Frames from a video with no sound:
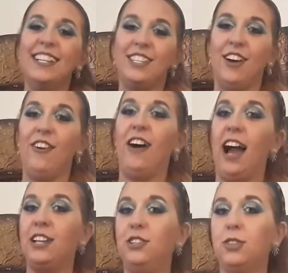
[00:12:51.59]
So
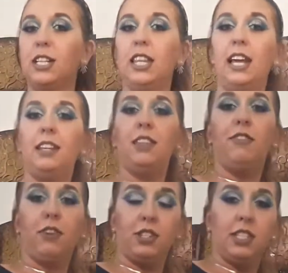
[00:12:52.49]
I do really like the
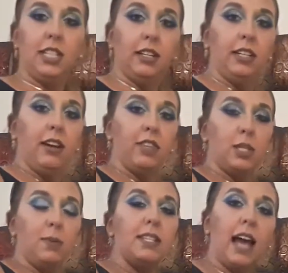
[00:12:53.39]
versatility of
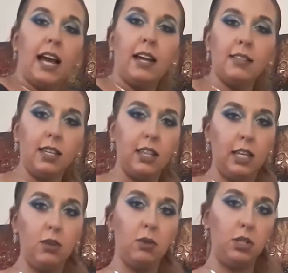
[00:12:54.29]
this piece. I honestly
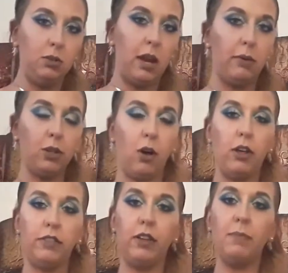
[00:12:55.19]
think you could do that with all
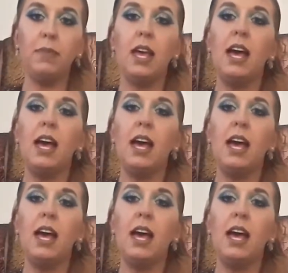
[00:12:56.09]
of them.